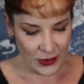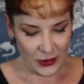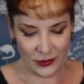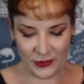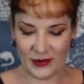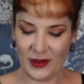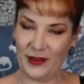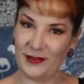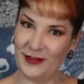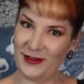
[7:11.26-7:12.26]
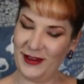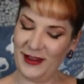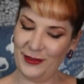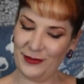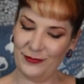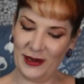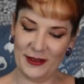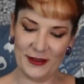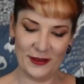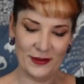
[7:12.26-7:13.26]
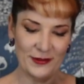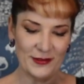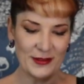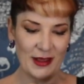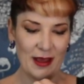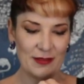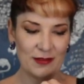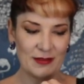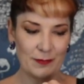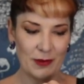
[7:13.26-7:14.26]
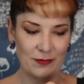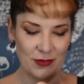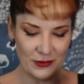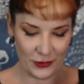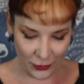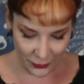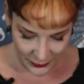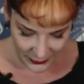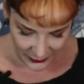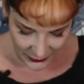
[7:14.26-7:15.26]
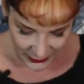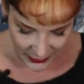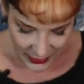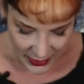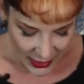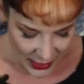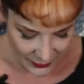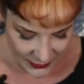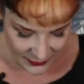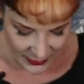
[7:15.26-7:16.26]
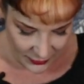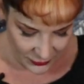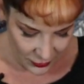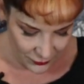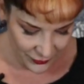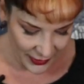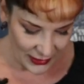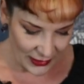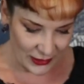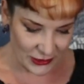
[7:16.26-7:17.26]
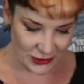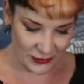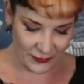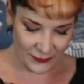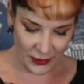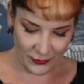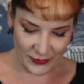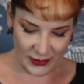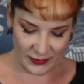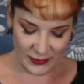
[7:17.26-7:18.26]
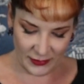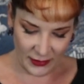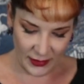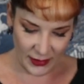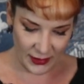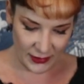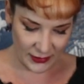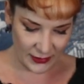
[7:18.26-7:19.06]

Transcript: hooks and eyes underneath, really cute, and the zip over the top. And this has got really luscious velvet inside.